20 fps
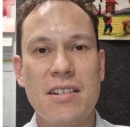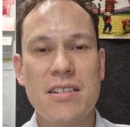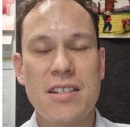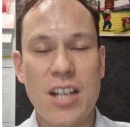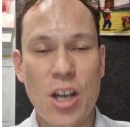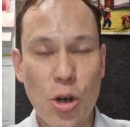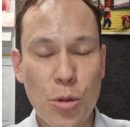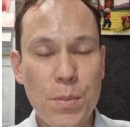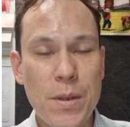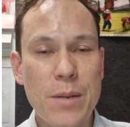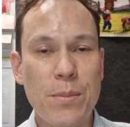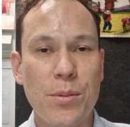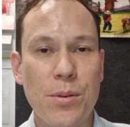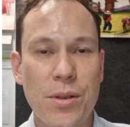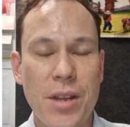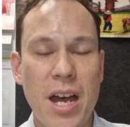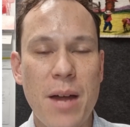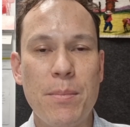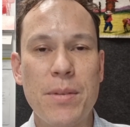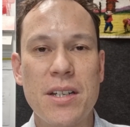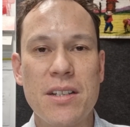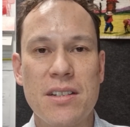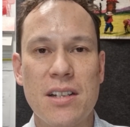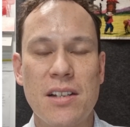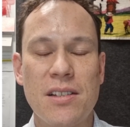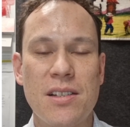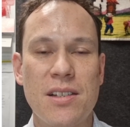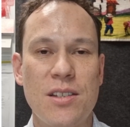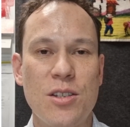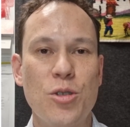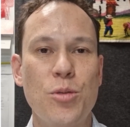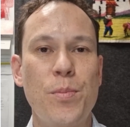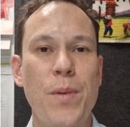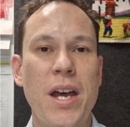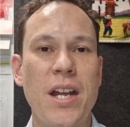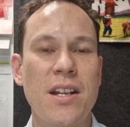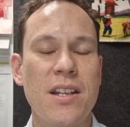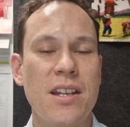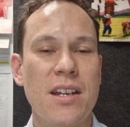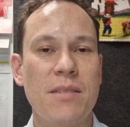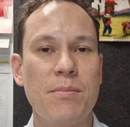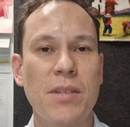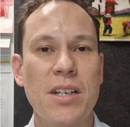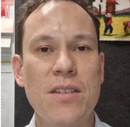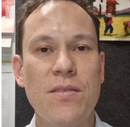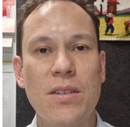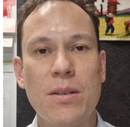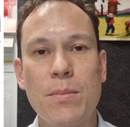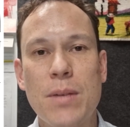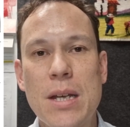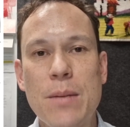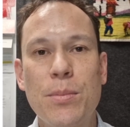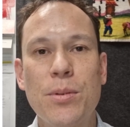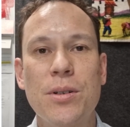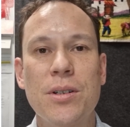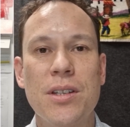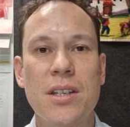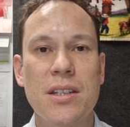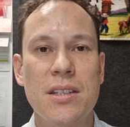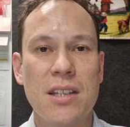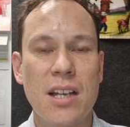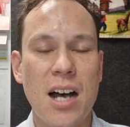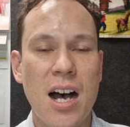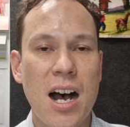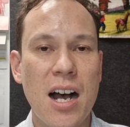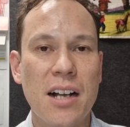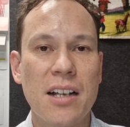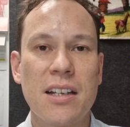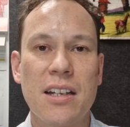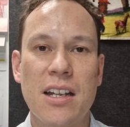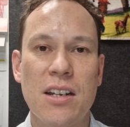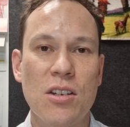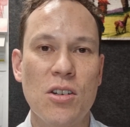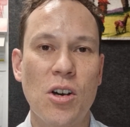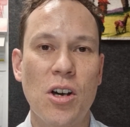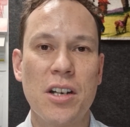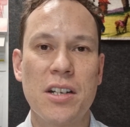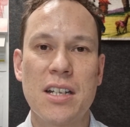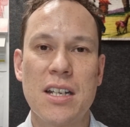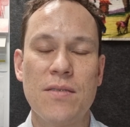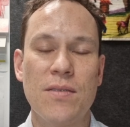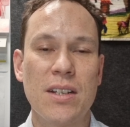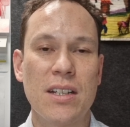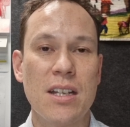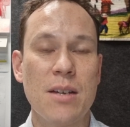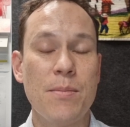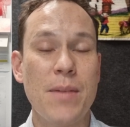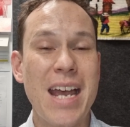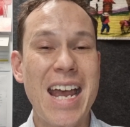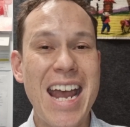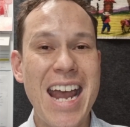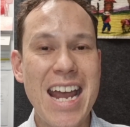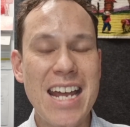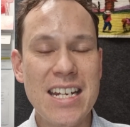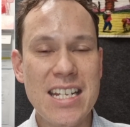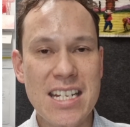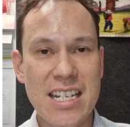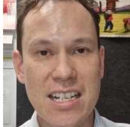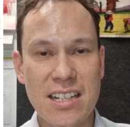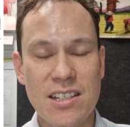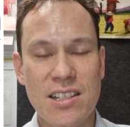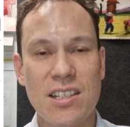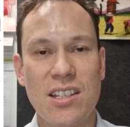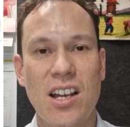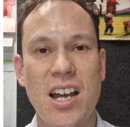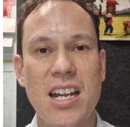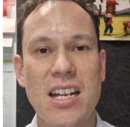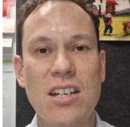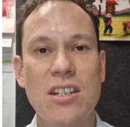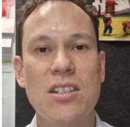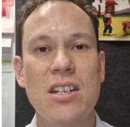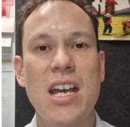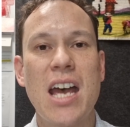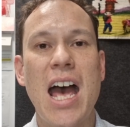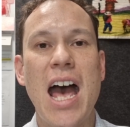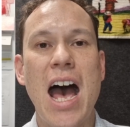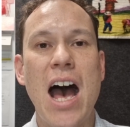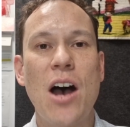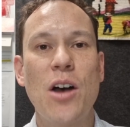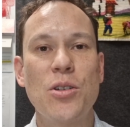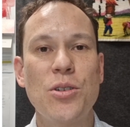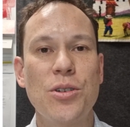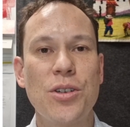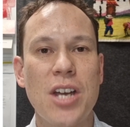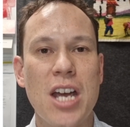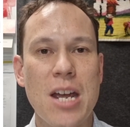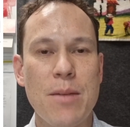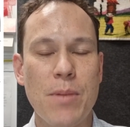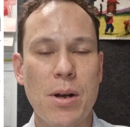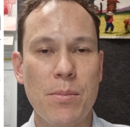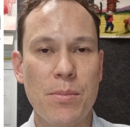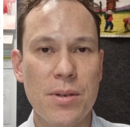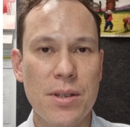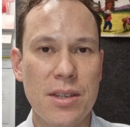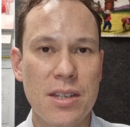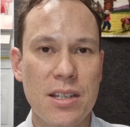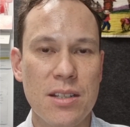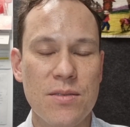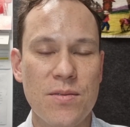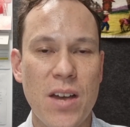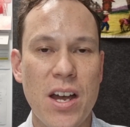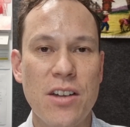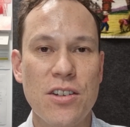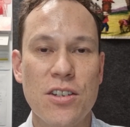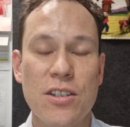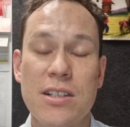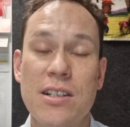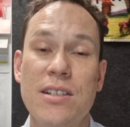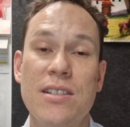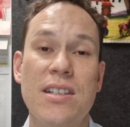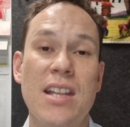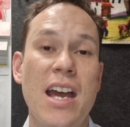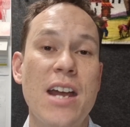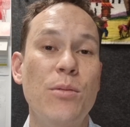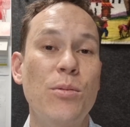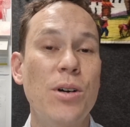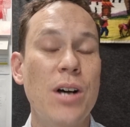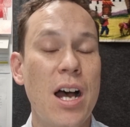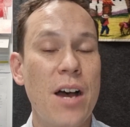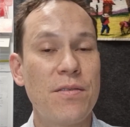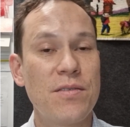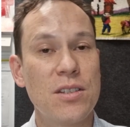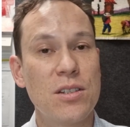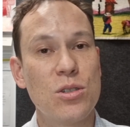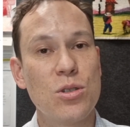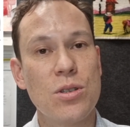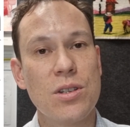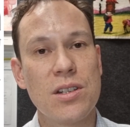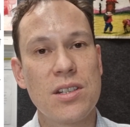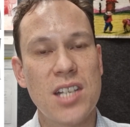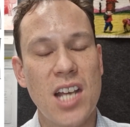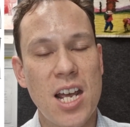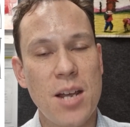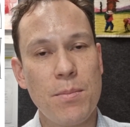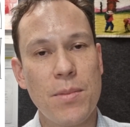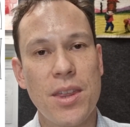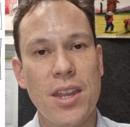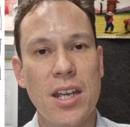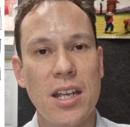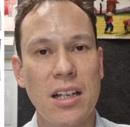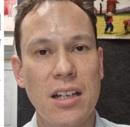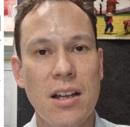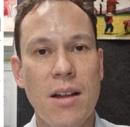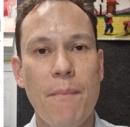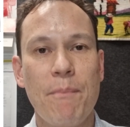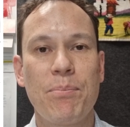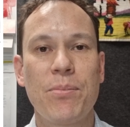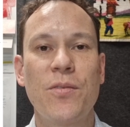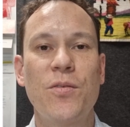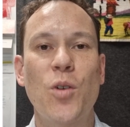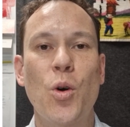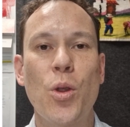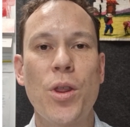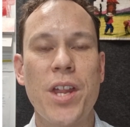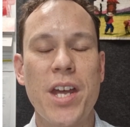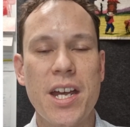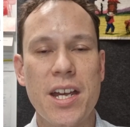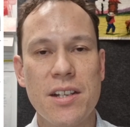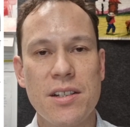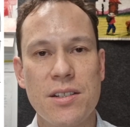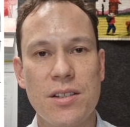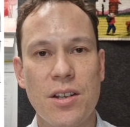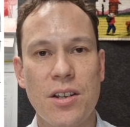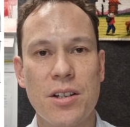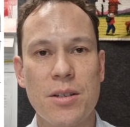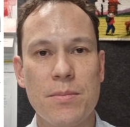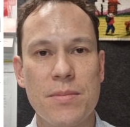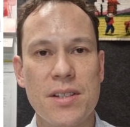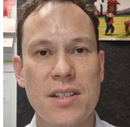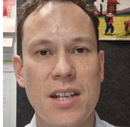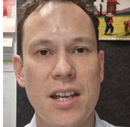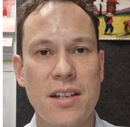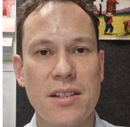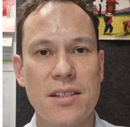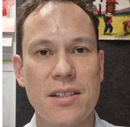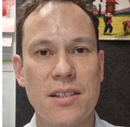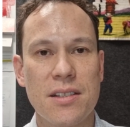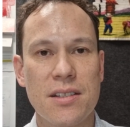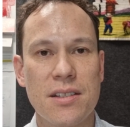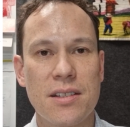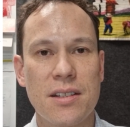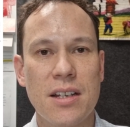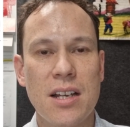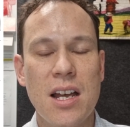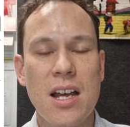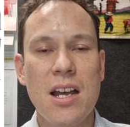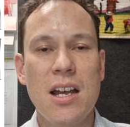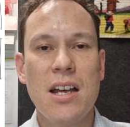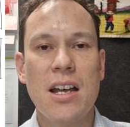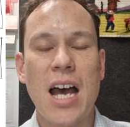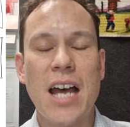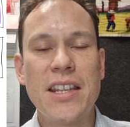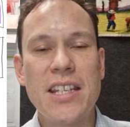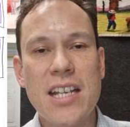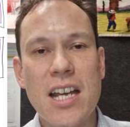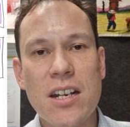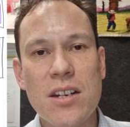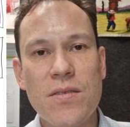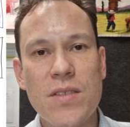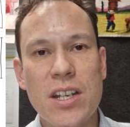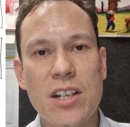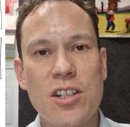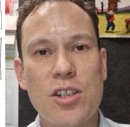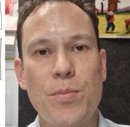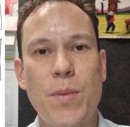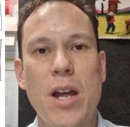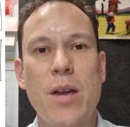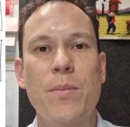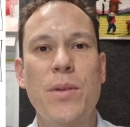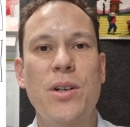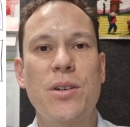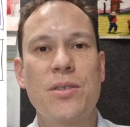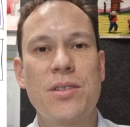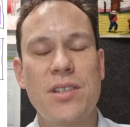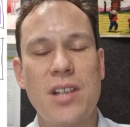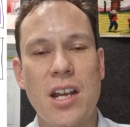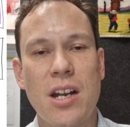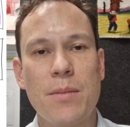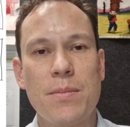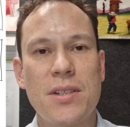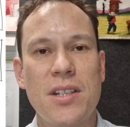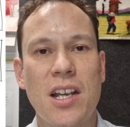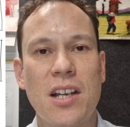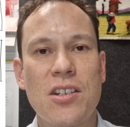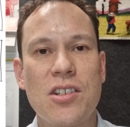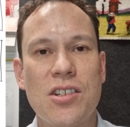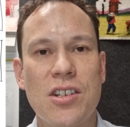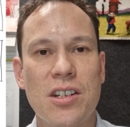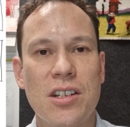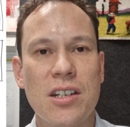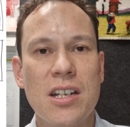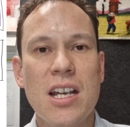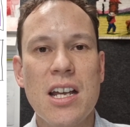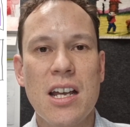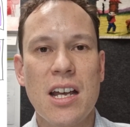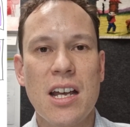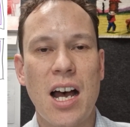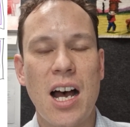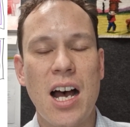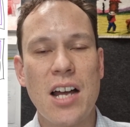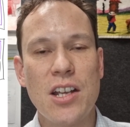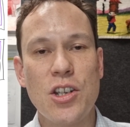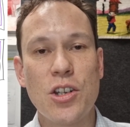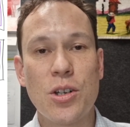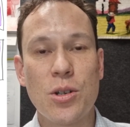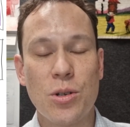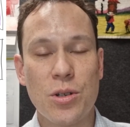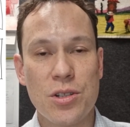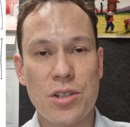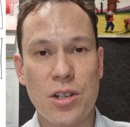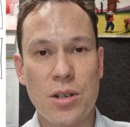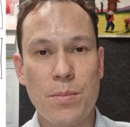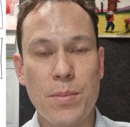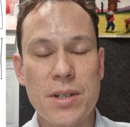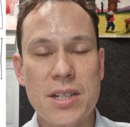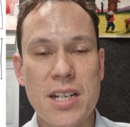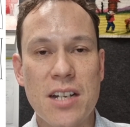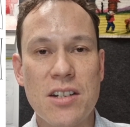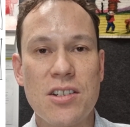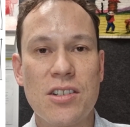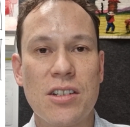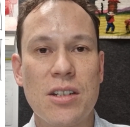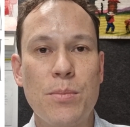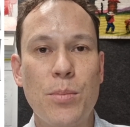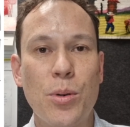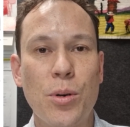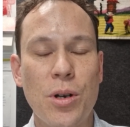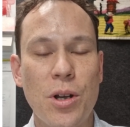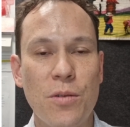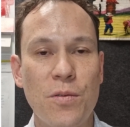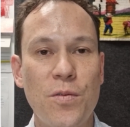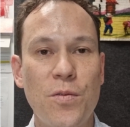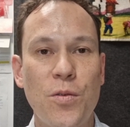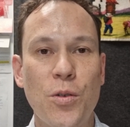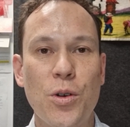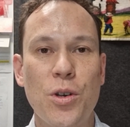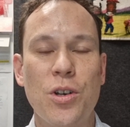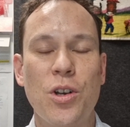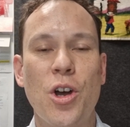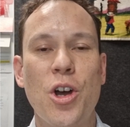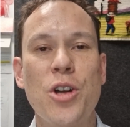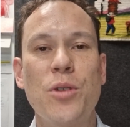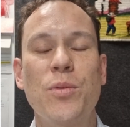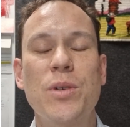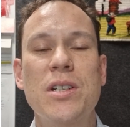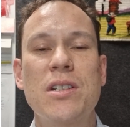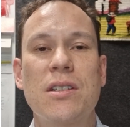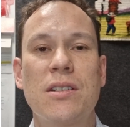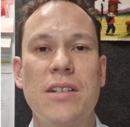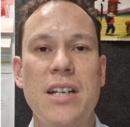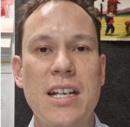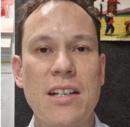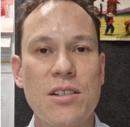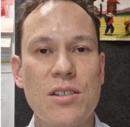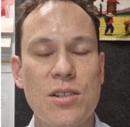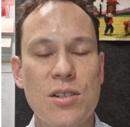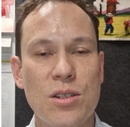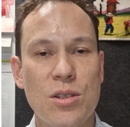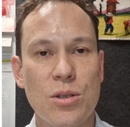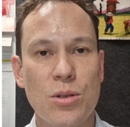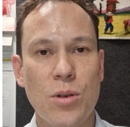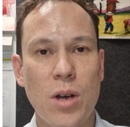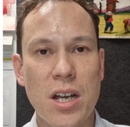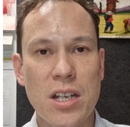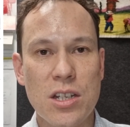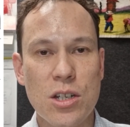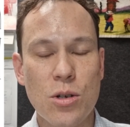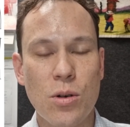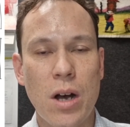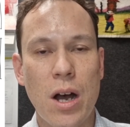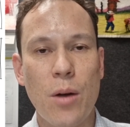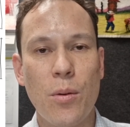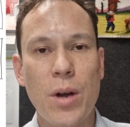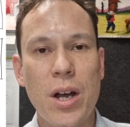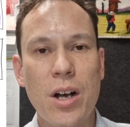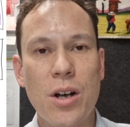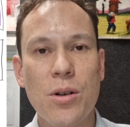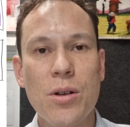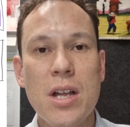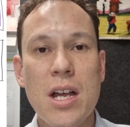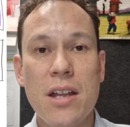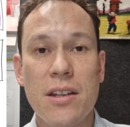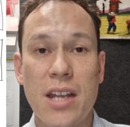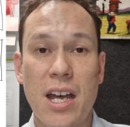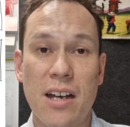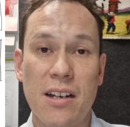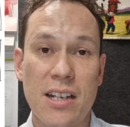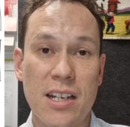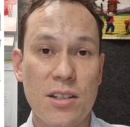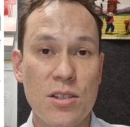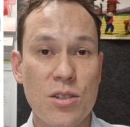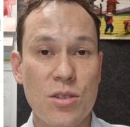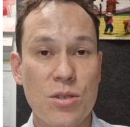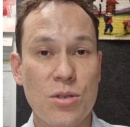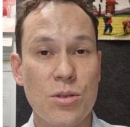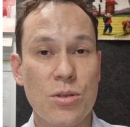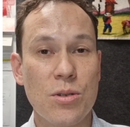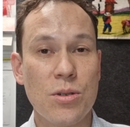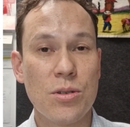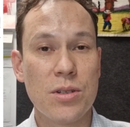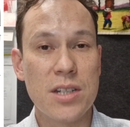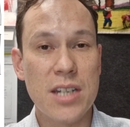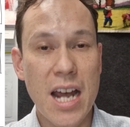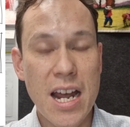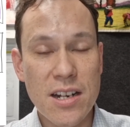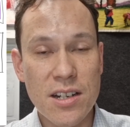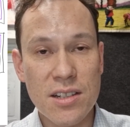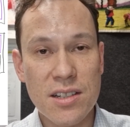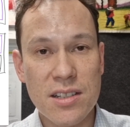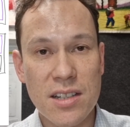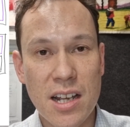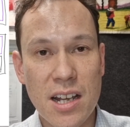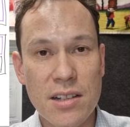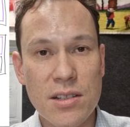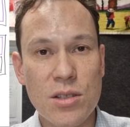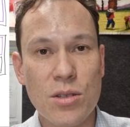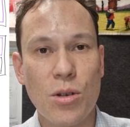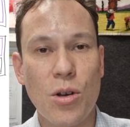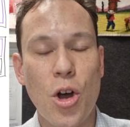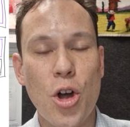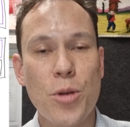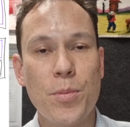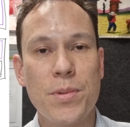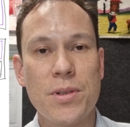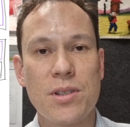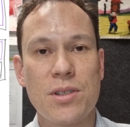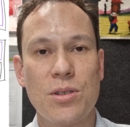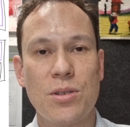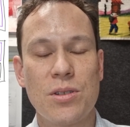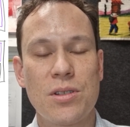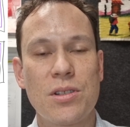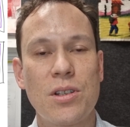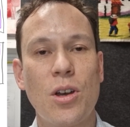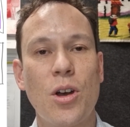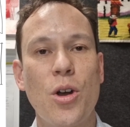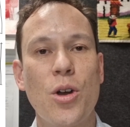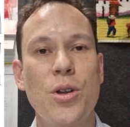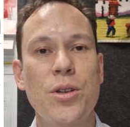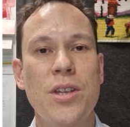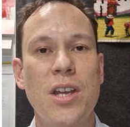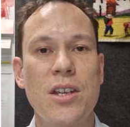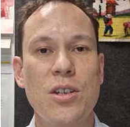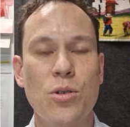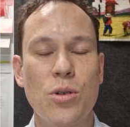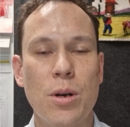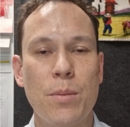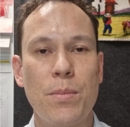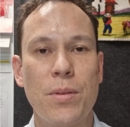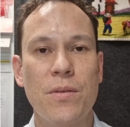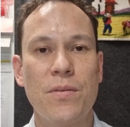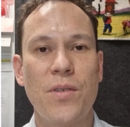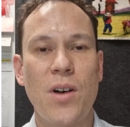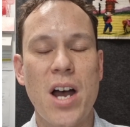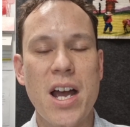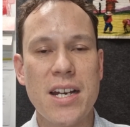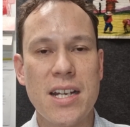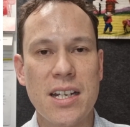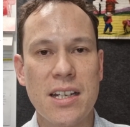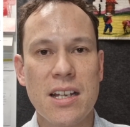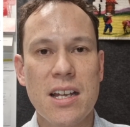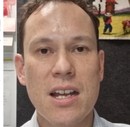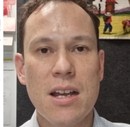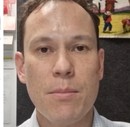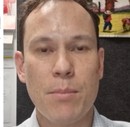Tell people that, because that's still better than leaving people in the dark and not giving them any insight into how you came up with these values, because they will have to do the same thing for their circumstances. At the end of the experimental setup section, you could also potentially put a footnote which links to a URL that links to datasets or open source code that you are providing.